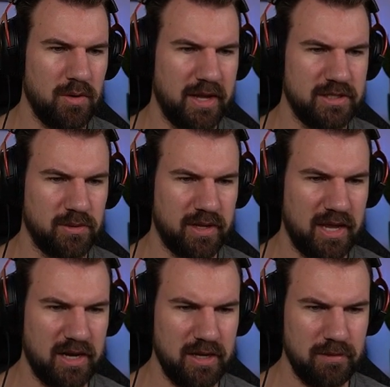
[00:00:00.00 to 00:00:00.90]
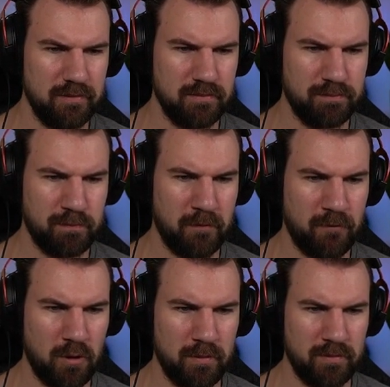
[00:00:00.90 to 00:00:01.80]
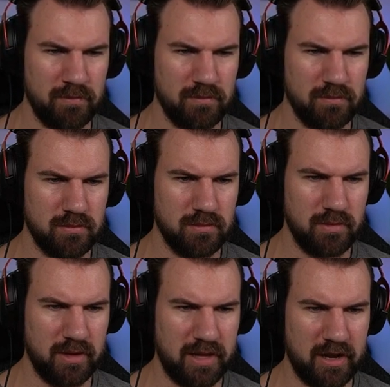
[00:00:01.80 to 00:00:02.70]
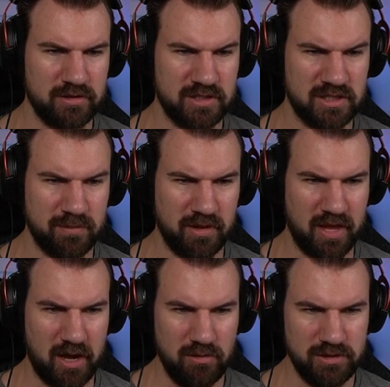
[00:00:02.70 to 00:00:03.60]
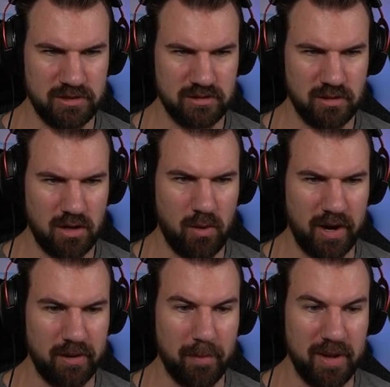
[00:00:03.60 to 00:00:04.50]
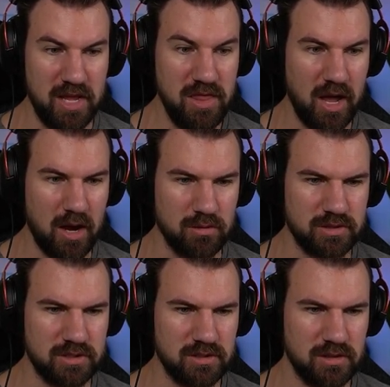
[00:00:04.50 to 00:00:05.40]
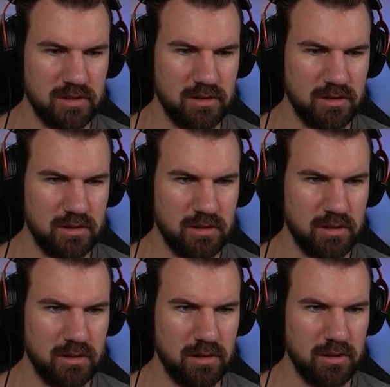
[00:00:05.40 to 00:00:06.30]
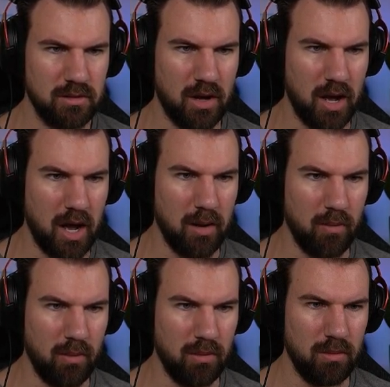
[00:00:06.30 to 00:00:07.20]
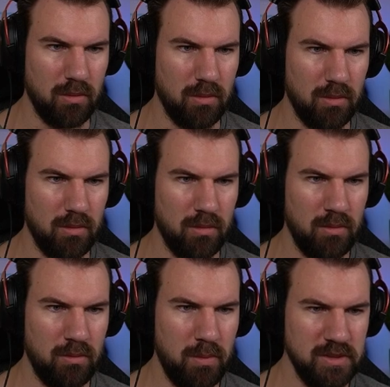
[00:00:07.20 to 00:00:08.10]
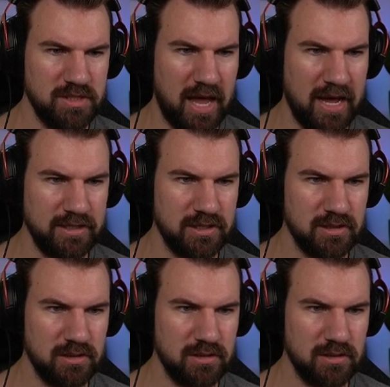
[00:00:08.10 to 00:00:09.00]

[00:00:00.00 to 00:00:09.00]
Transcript: Okay, so can I perform an exorcism on the house? Oh, I, am in the house. Uh, what was that?